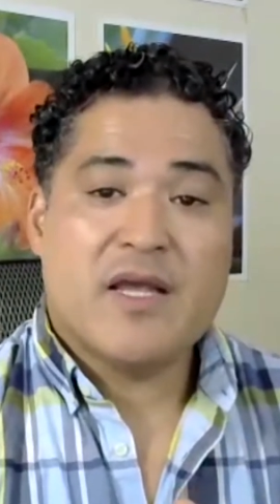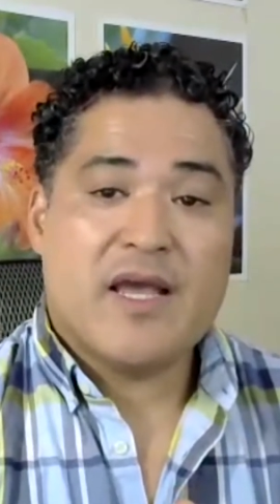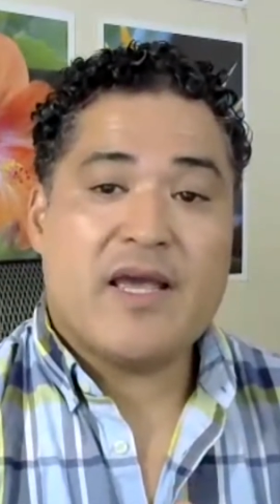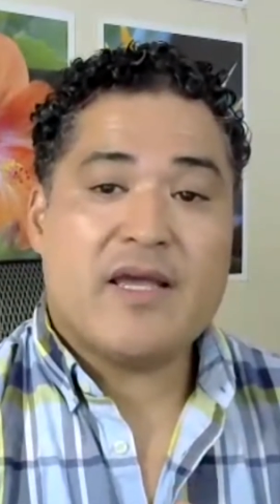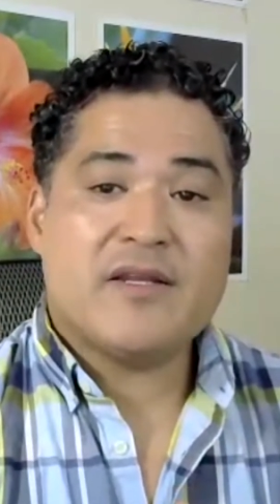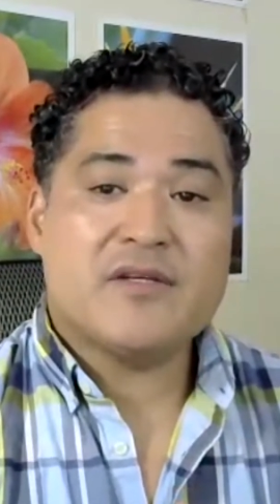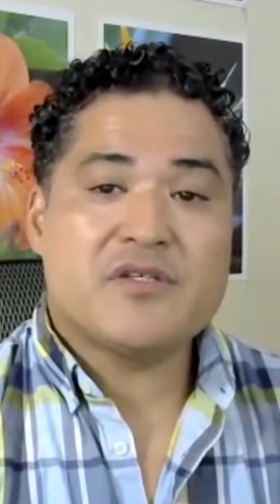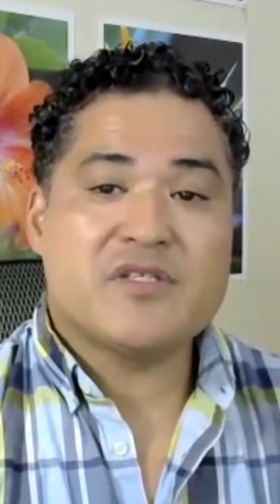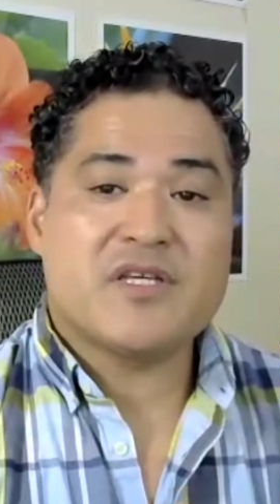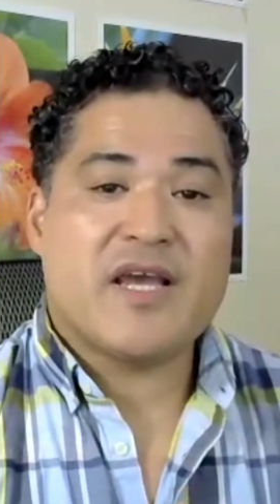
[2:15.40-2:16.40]
and
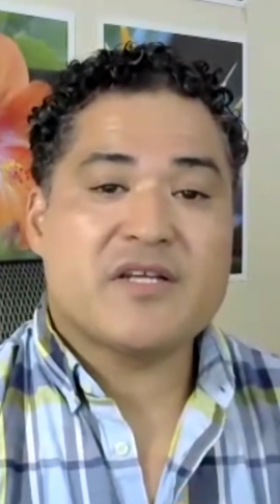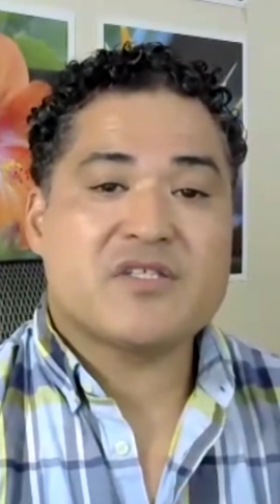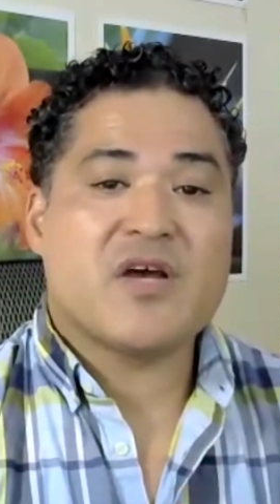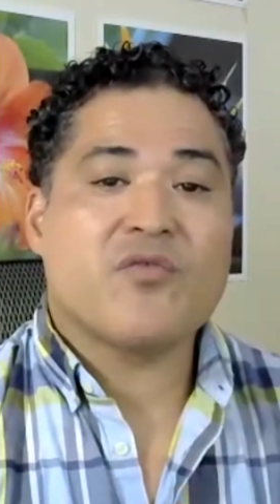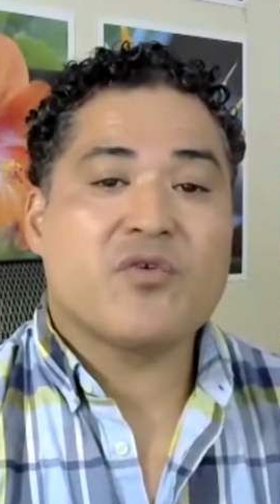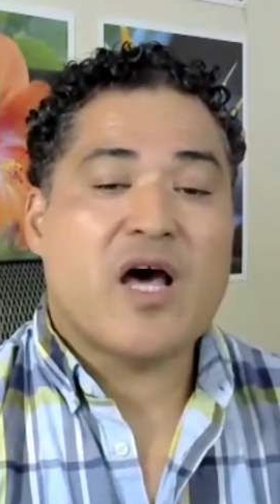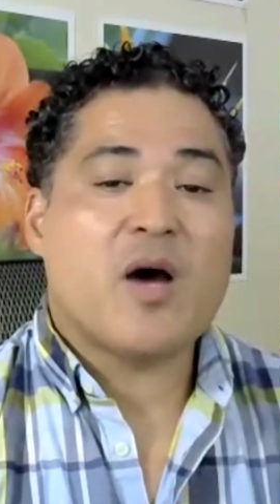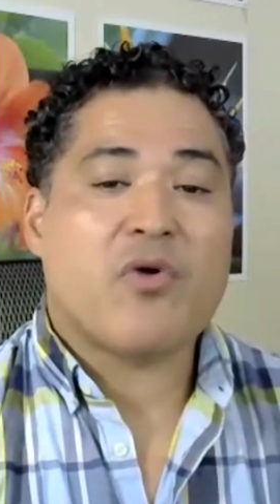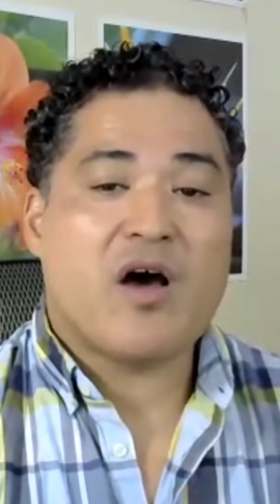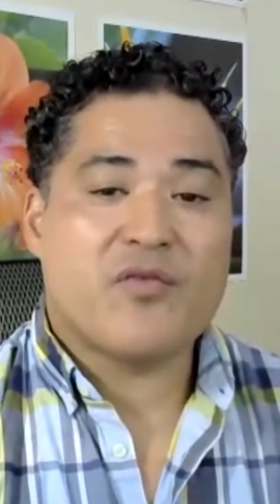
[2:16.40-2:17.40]
she's engaged in several
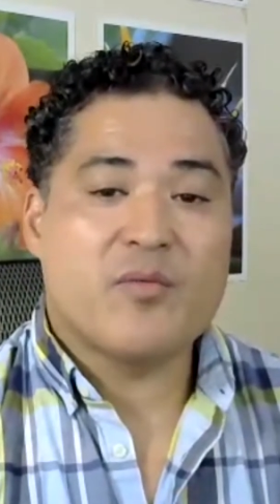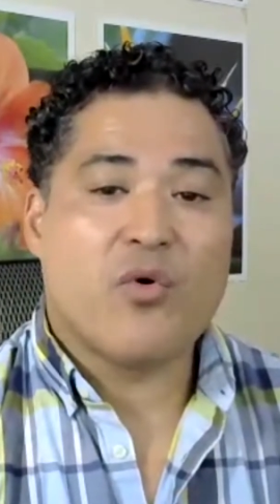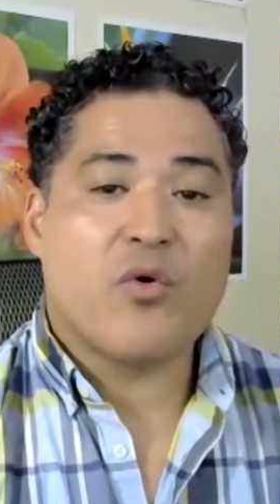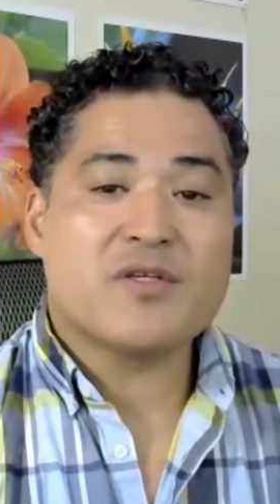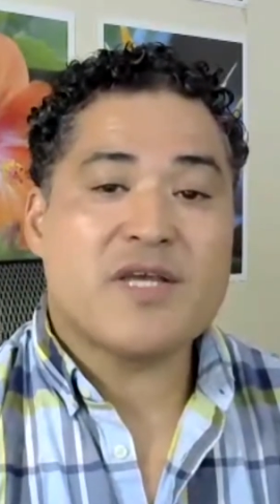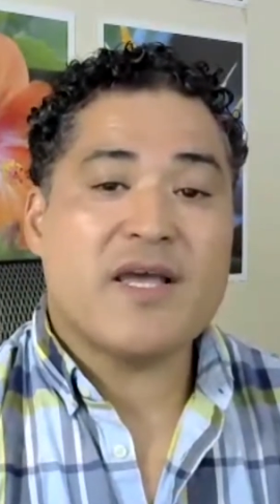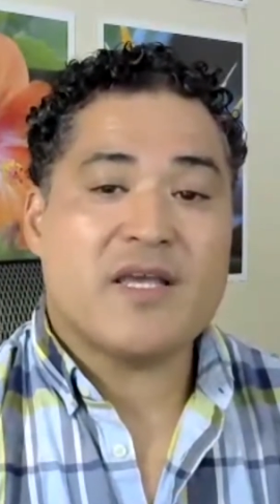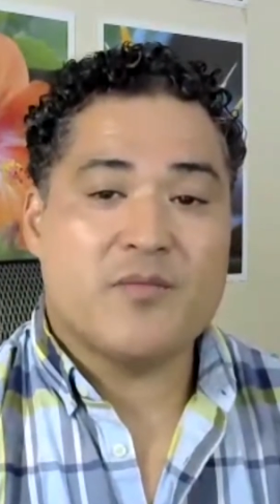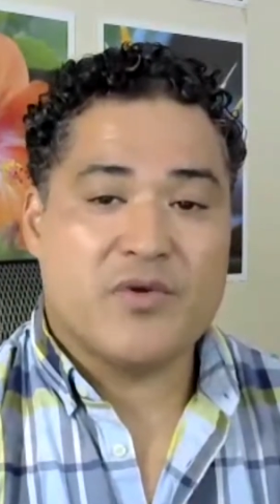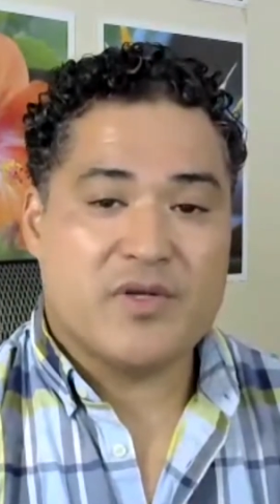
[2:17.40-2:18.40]
nonprofit boards and
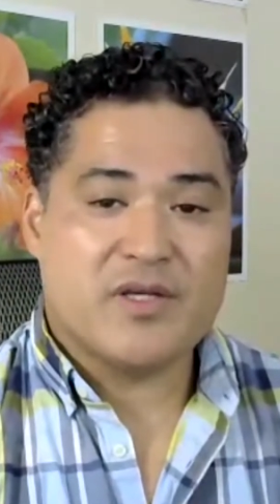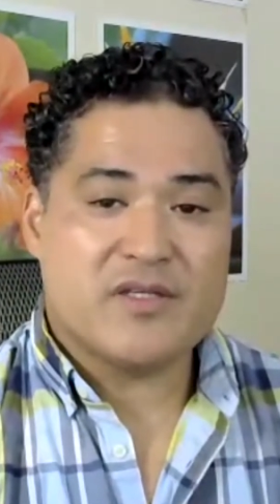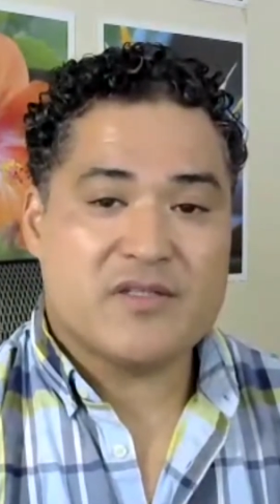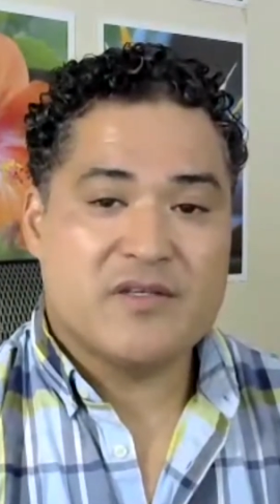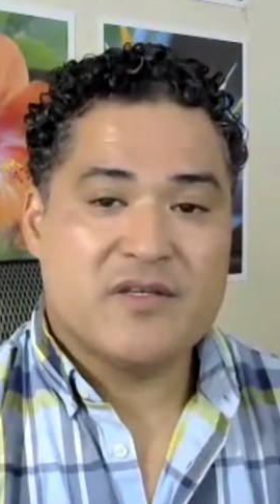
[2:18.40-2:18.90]
communities